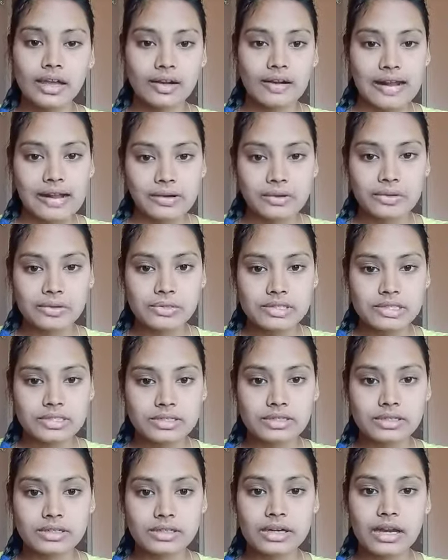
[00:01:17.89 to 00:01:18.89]
Rahul
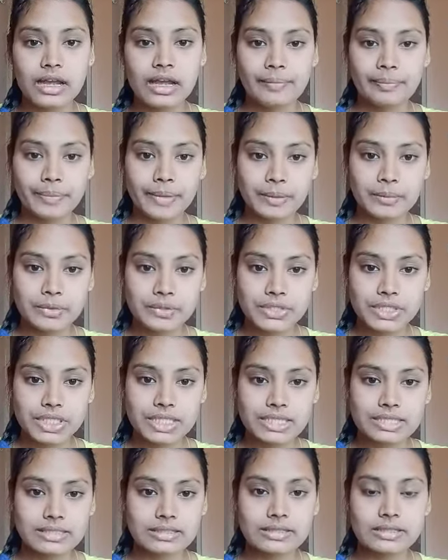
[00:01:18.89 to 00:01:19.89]
sir,
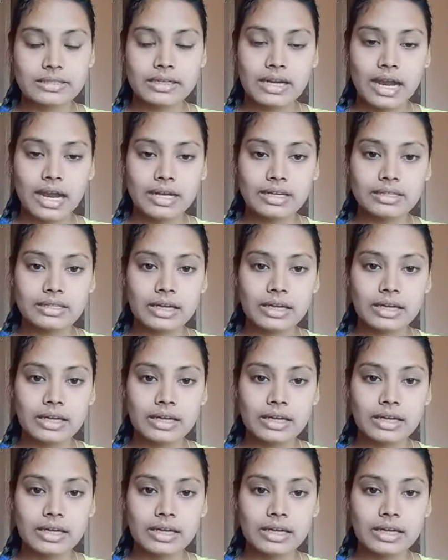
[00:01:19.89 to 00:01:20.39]
Bibushit sir and